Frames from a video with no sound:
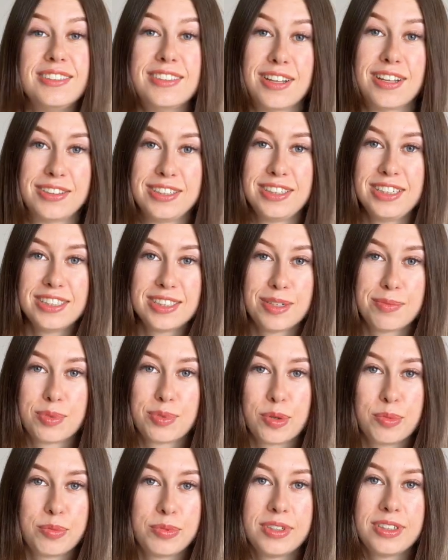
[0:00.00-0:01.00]
nothing is
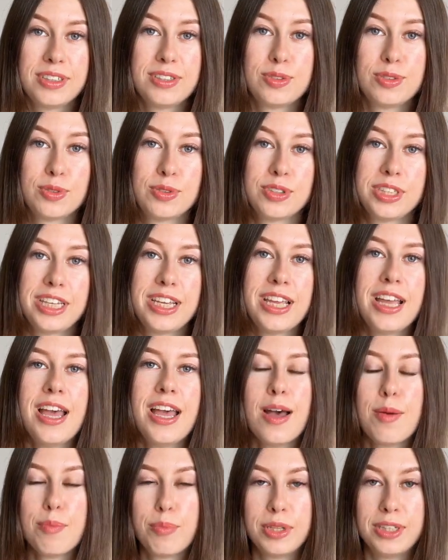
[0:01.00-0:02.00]
appropriate truly,
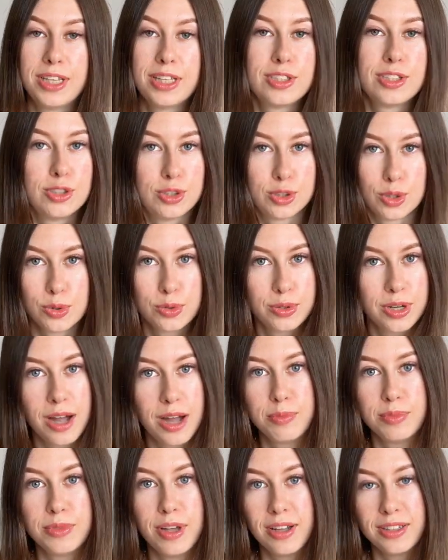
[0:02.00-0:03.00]
but that's a joke.
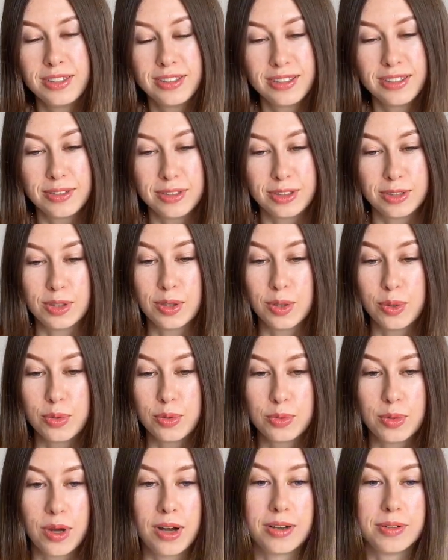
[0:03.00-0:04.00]
I'm not
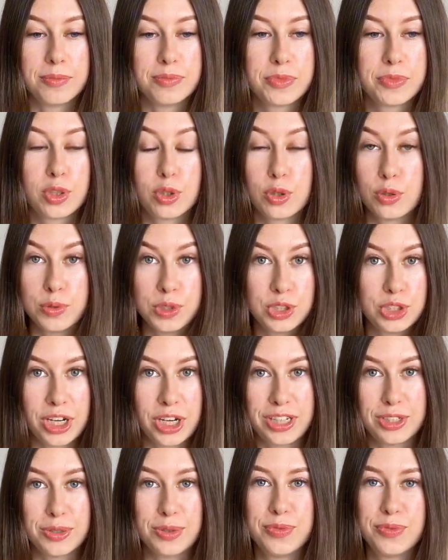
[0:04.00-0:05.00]
throwing
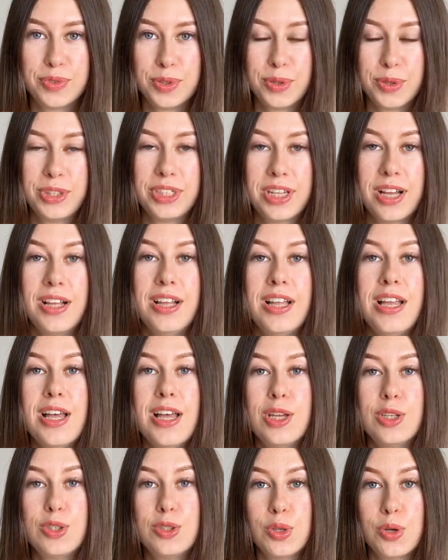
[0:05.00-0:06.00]
shade on Florida.
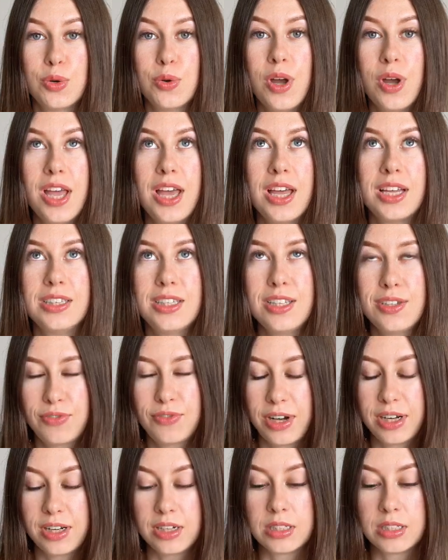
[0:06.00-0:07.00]
So this
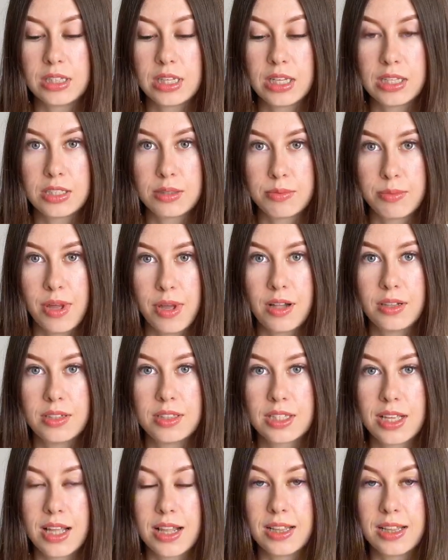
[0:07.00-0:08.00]
fragrance
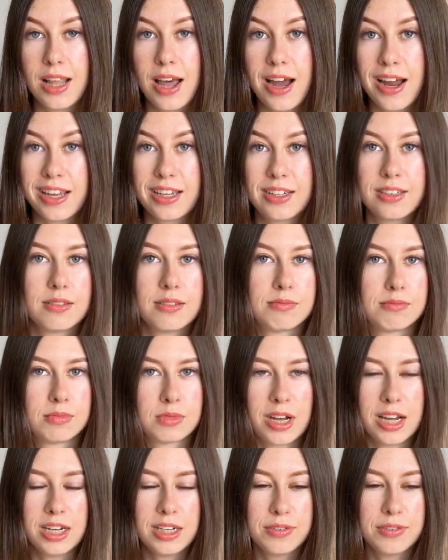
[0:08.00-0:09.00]
smells like
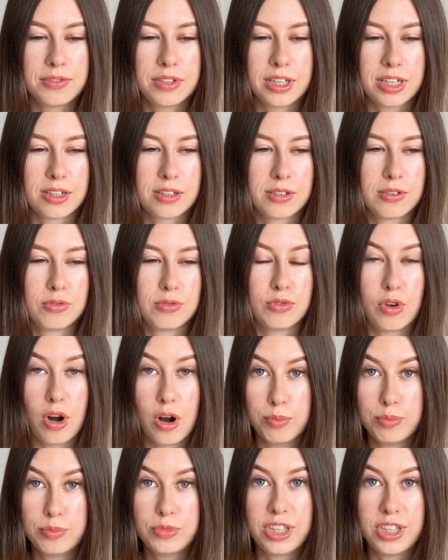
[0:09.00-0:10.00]
kind of like
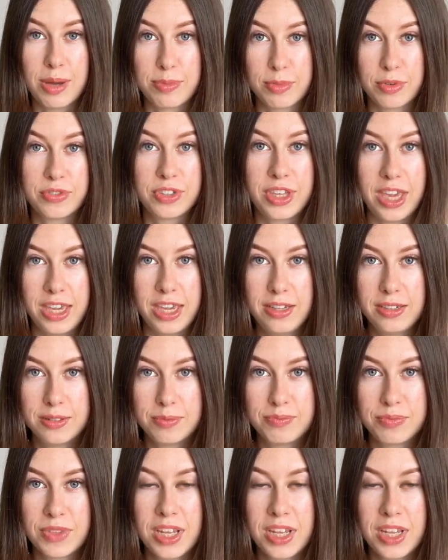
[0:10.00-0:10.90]
rum type of cake.